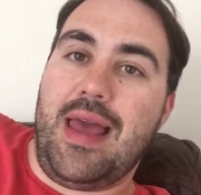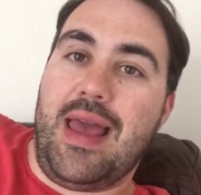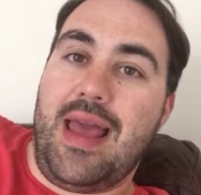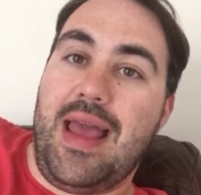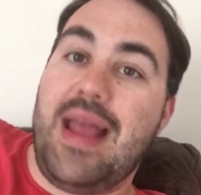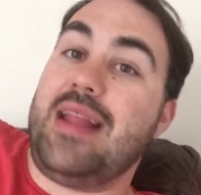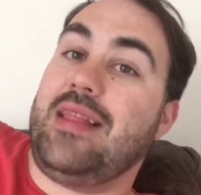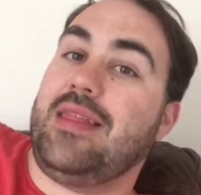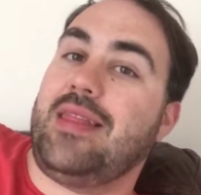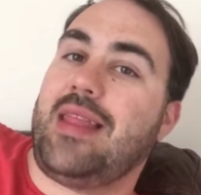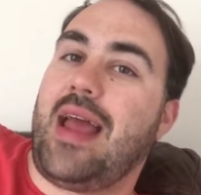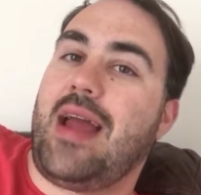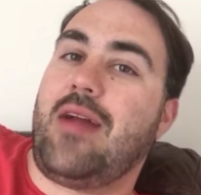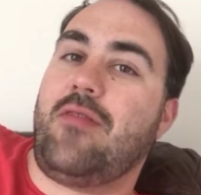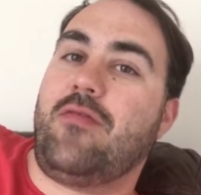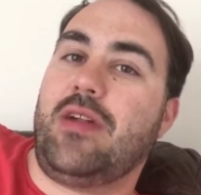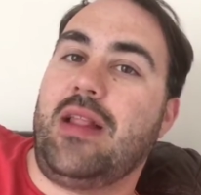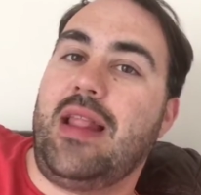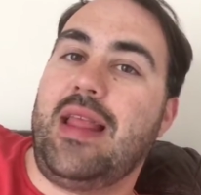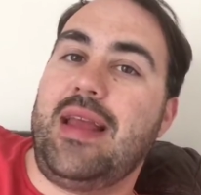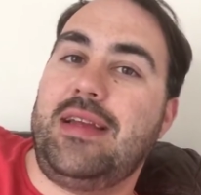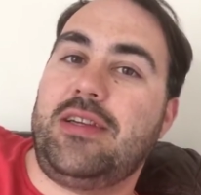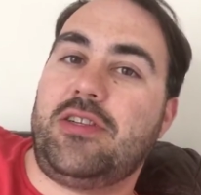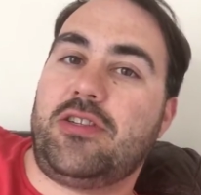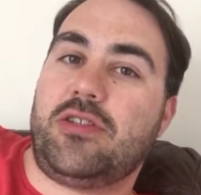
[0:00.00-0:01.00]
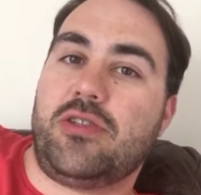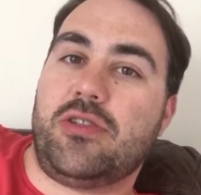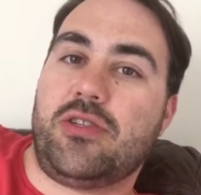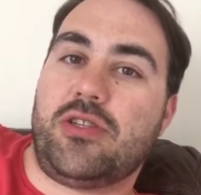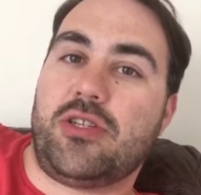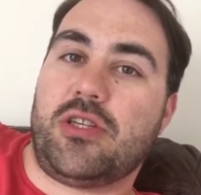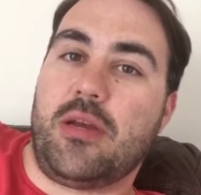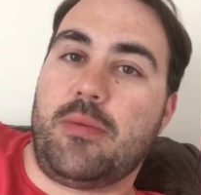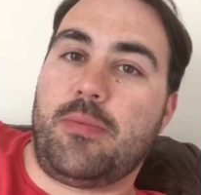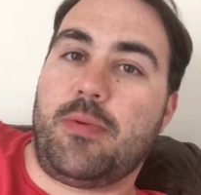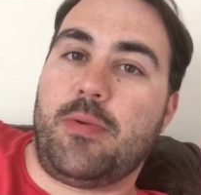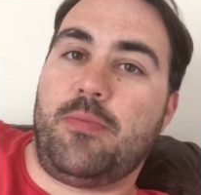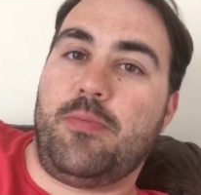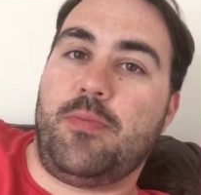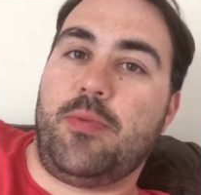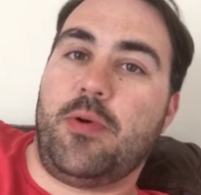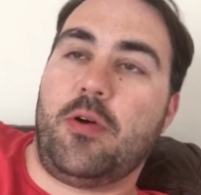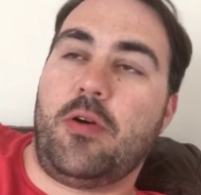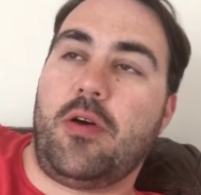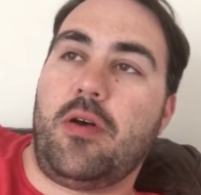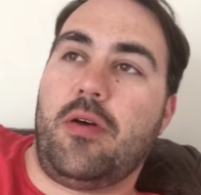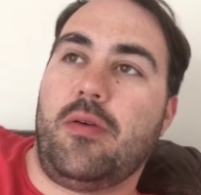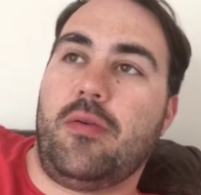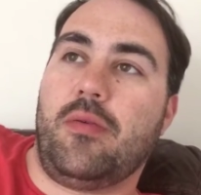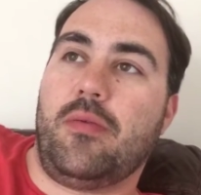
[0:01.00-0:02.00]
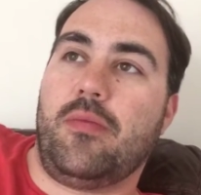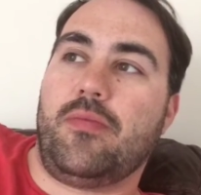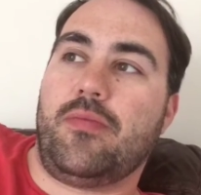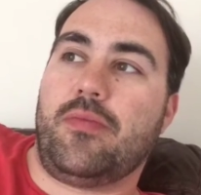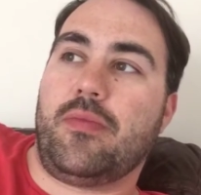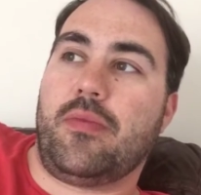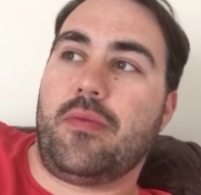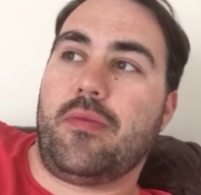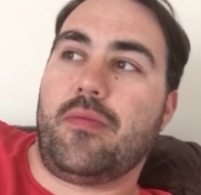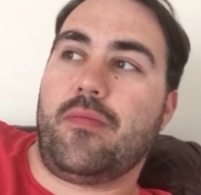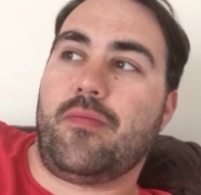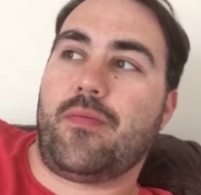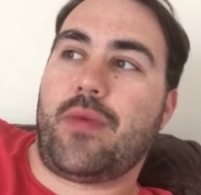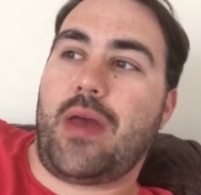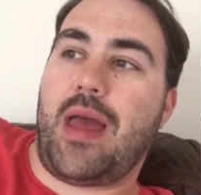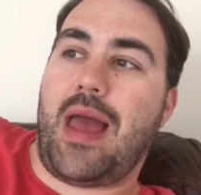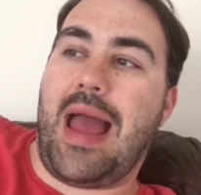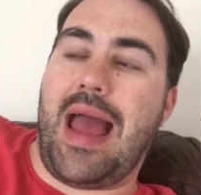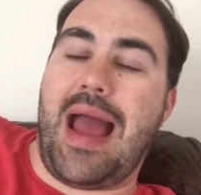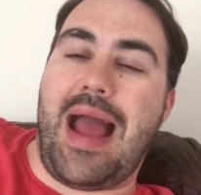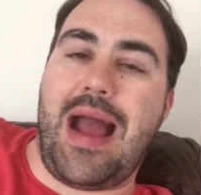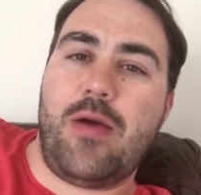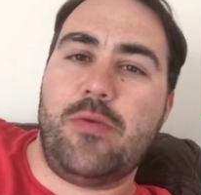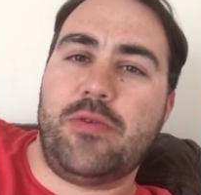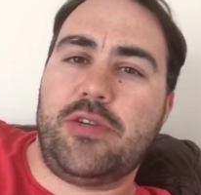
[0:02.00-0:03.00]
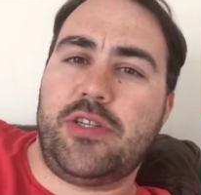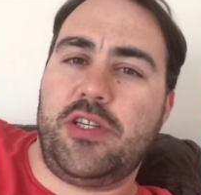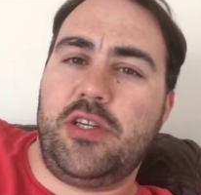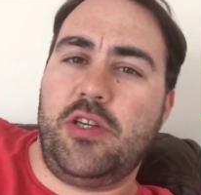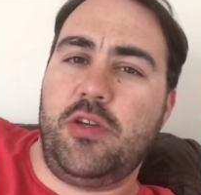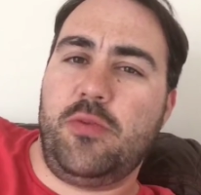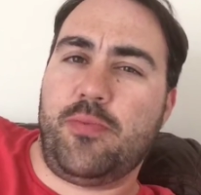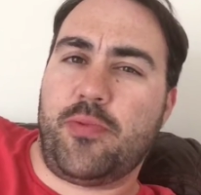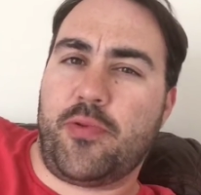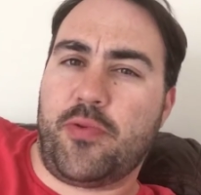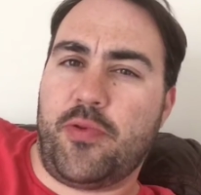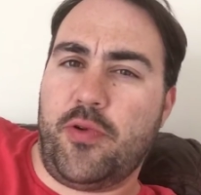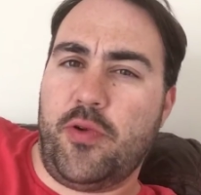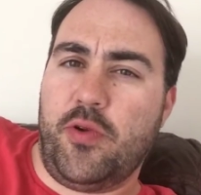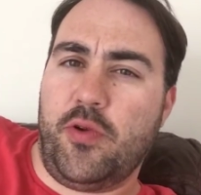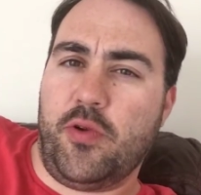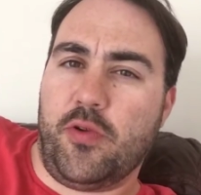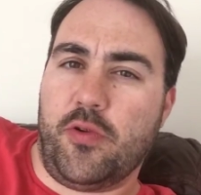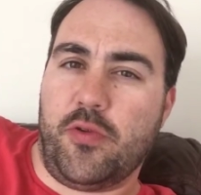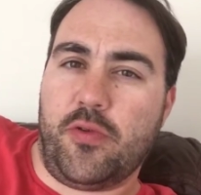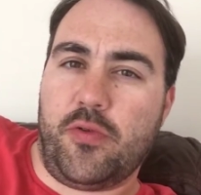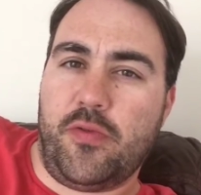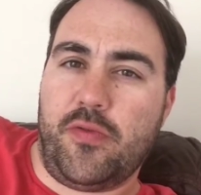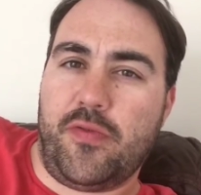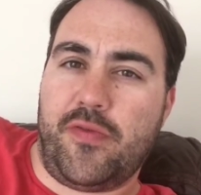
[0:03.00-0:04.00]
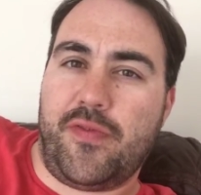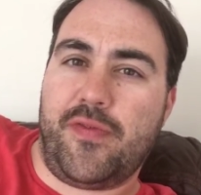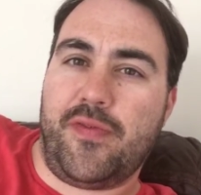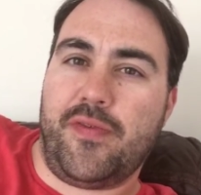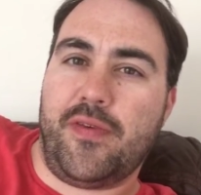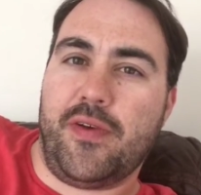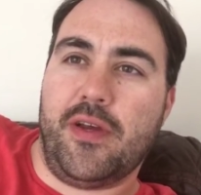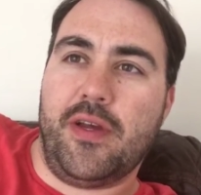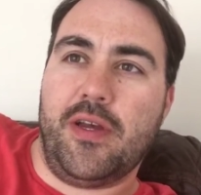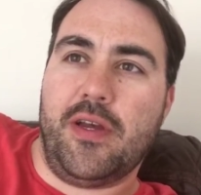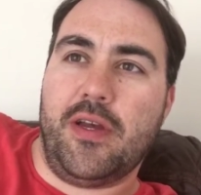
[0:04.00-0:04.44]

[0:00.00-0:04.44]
in that relationship. But how do you prove,